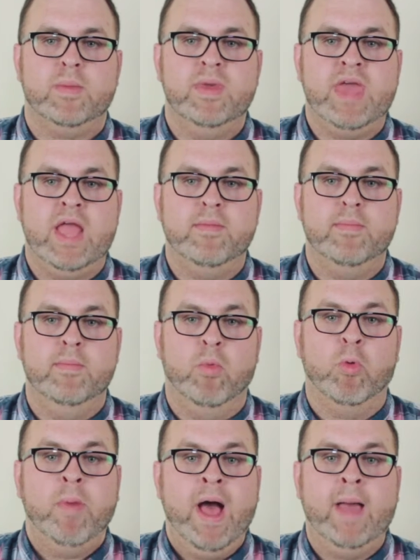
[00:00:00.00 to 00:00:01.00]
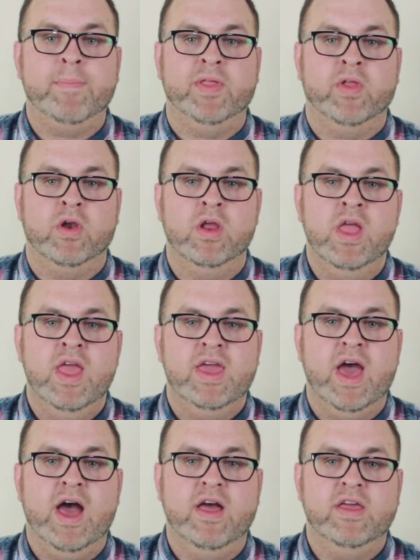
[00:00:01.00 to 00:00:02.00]
became more popular,
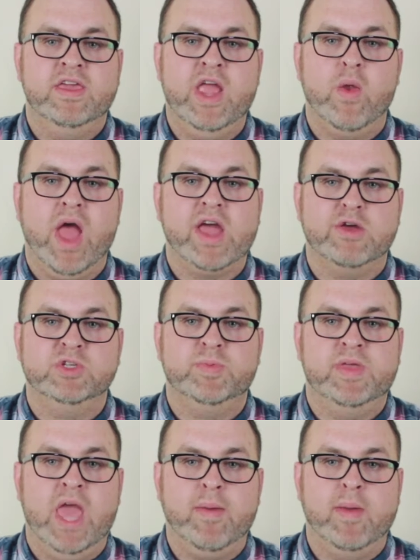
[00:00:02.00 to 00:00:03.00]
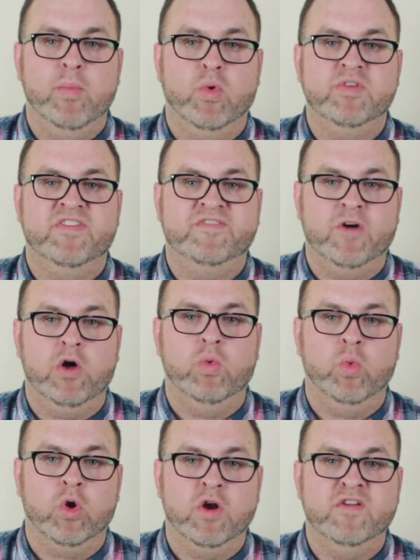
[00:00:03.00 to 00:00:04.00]
uh, Kyriakos became a more
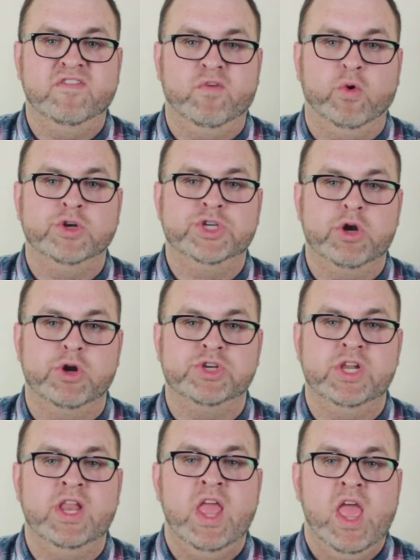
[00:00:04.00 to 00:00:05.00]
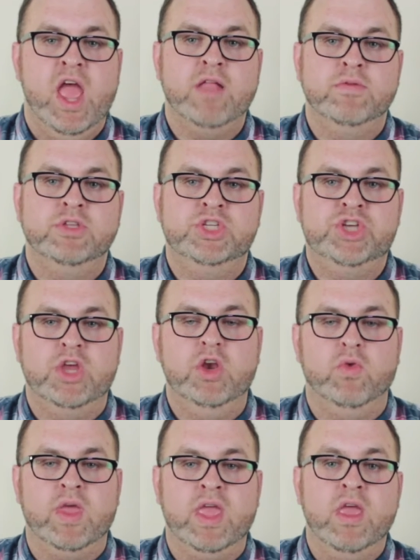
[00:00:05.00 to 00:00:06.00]
default word for church, and, and
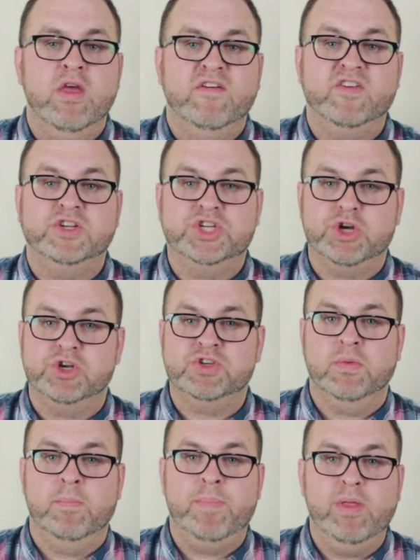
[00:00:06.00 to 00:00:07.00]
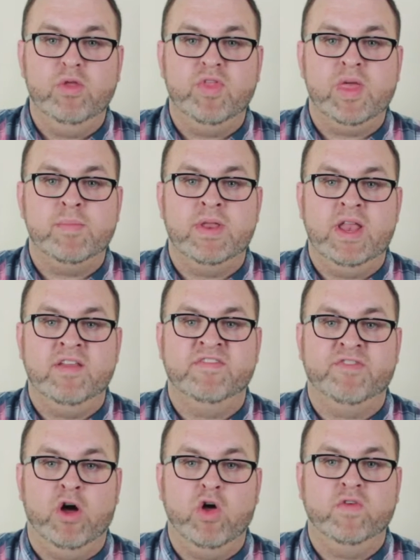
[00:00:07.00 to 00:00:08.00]
generally for church building, but it
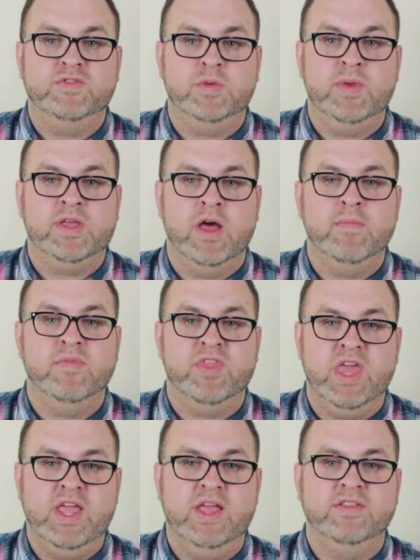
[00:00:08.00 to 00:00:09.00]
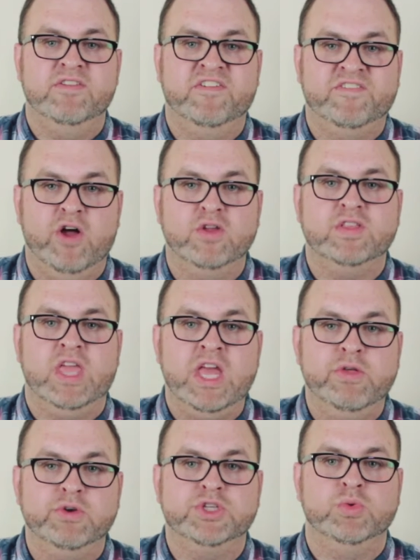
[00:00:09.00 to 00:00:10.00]
evolved to become the default
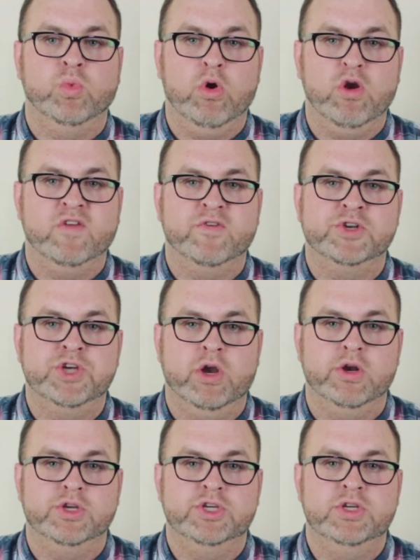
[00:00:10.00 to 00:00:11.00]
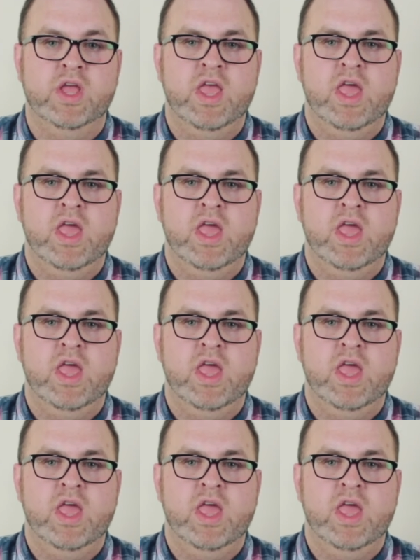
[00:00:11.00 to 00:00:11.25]
English word for church.